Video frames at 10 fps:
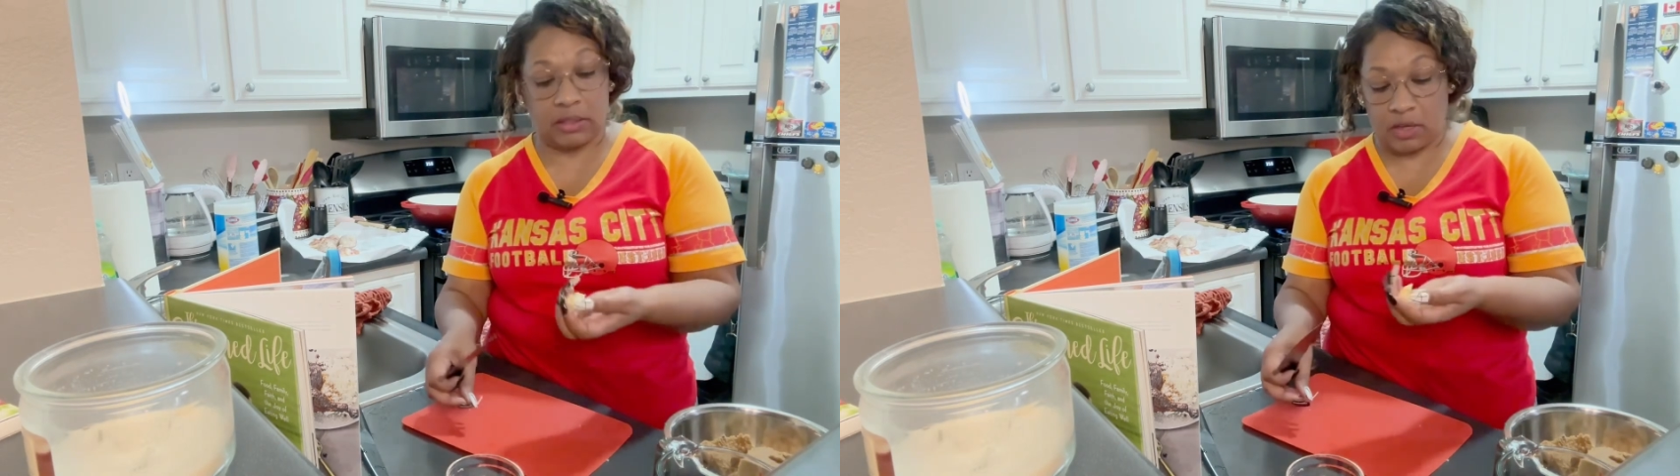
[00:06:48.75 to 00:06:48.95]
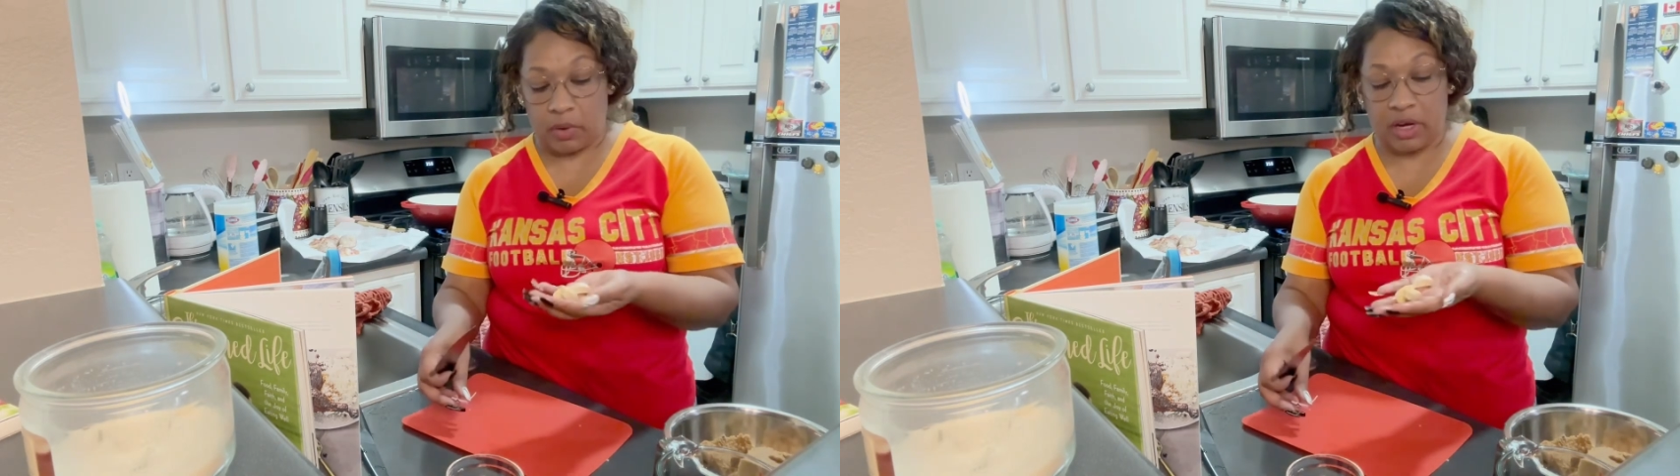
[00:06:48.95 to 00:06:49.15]

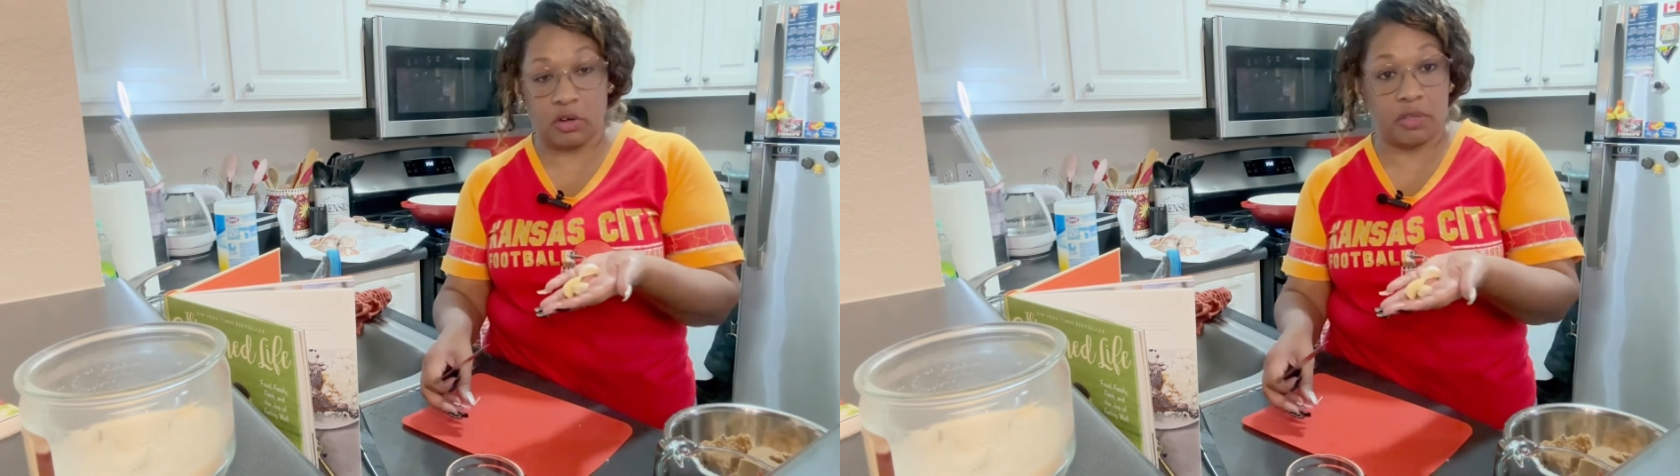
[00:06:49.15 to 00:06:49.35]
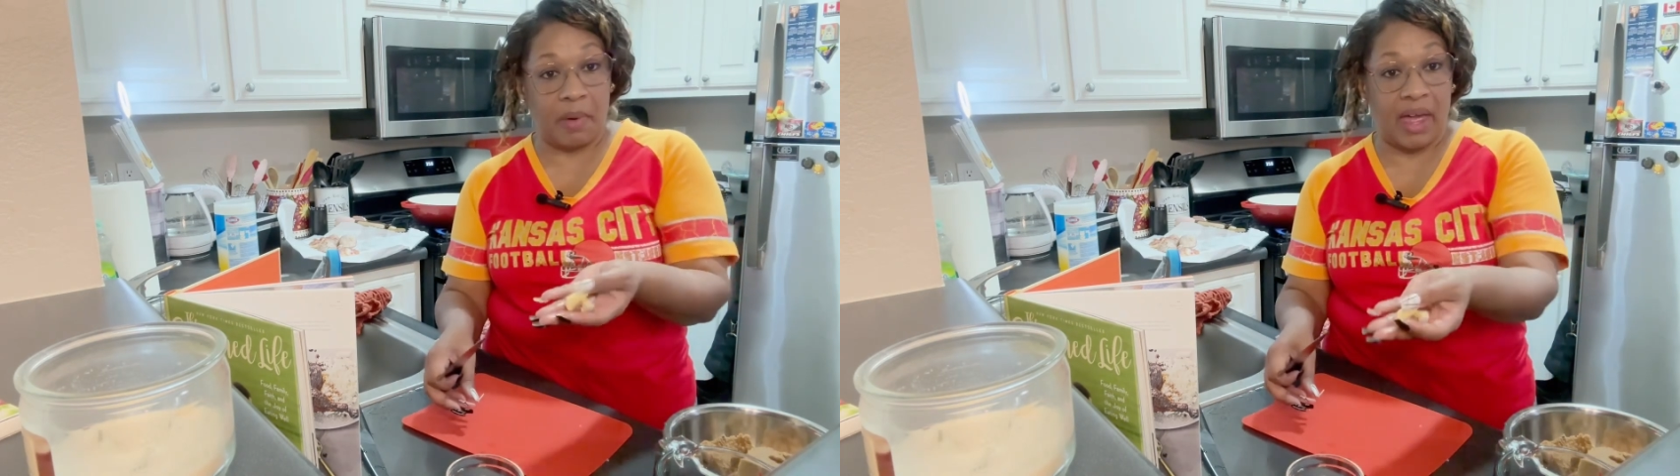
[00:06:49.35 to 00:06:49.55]
So
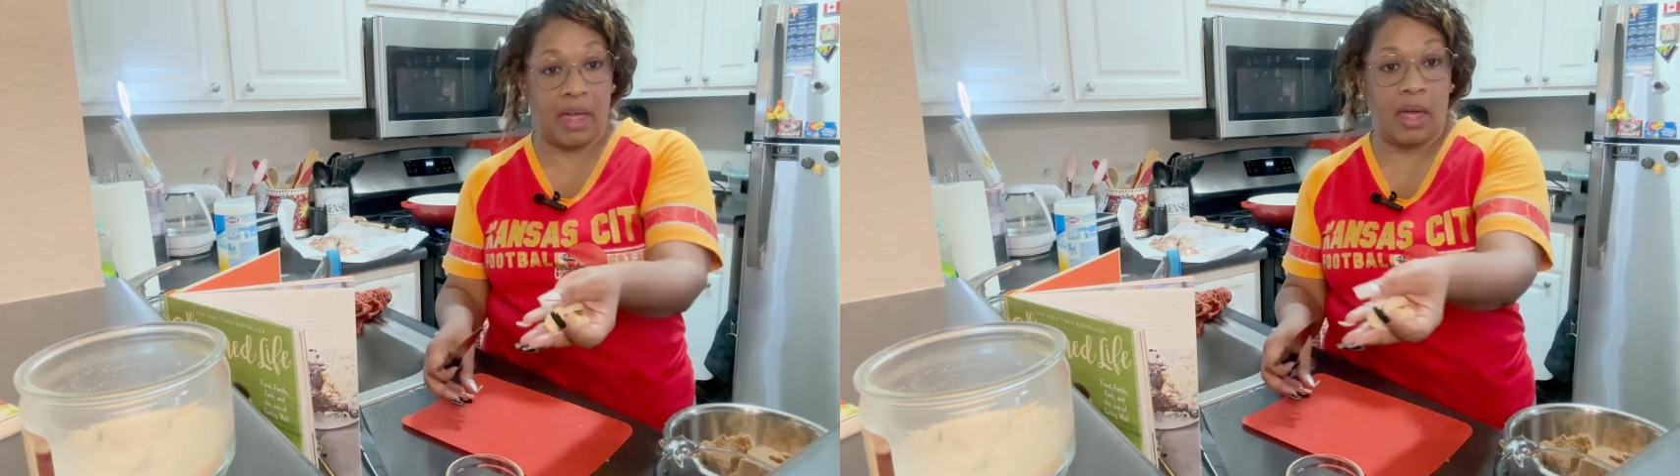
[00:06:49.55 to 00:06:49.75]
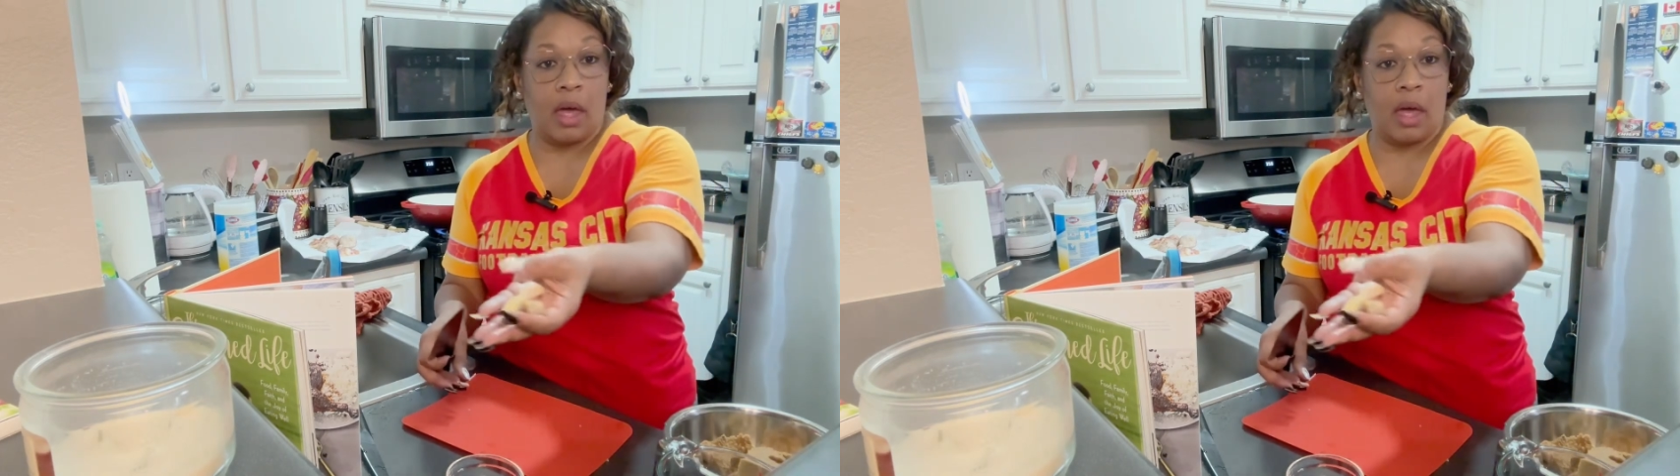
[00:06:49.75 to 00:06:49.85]
here's my